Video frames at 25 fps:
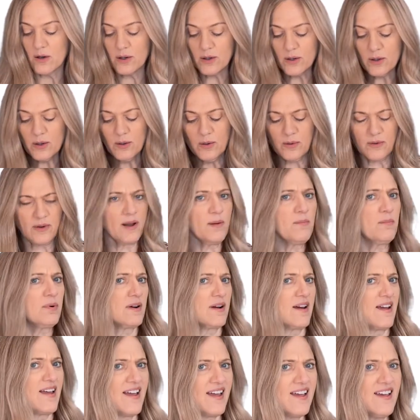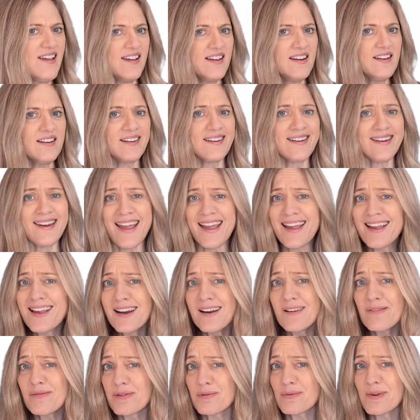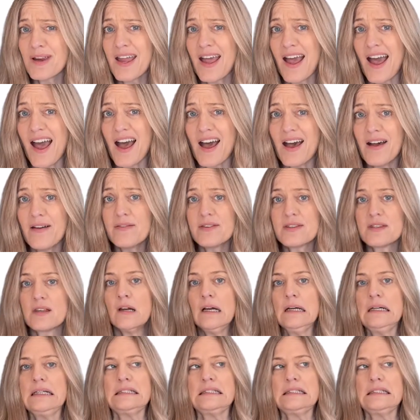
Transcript: Ooh, number 8, negative 3 halves.